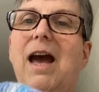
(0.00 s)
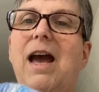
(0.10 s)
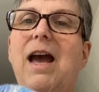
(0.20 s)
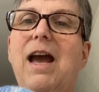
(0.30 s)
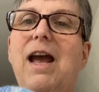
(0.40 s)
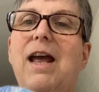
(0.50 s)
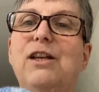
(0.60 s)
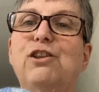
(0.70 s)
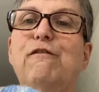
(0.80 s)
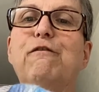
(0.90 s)

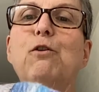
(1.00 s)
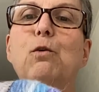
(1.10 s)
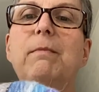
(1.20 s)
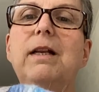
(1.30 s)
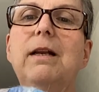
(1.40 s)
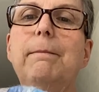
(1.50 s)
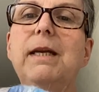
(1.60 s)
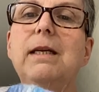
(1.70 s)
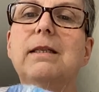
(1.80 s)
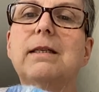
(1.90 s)
And 4
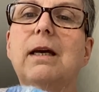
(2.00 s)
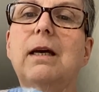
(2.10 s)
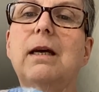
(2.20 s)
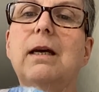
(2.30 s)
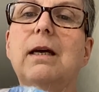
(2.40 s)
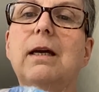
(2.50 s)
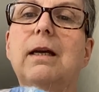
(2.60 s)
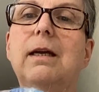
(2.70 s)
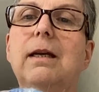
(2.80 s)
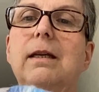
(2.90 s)
millimetre
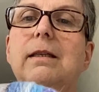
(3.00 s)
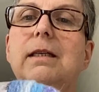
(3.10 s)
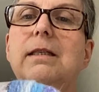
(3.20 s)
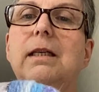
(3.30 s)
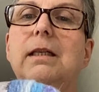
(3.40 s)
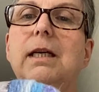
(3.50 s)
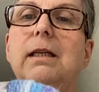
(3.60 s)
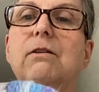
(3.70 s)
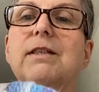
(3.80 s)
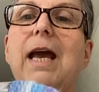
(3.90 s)
knitting
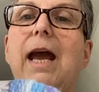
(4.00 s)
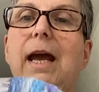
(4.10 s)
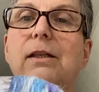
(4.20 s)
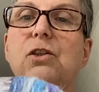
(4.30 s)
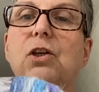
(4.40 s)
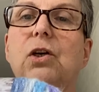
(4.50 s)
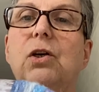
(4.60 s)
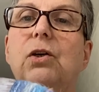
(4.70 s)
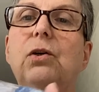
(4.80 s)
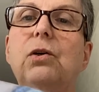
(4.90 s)
needles and
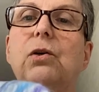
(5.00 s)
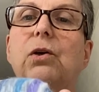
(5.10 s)
hook.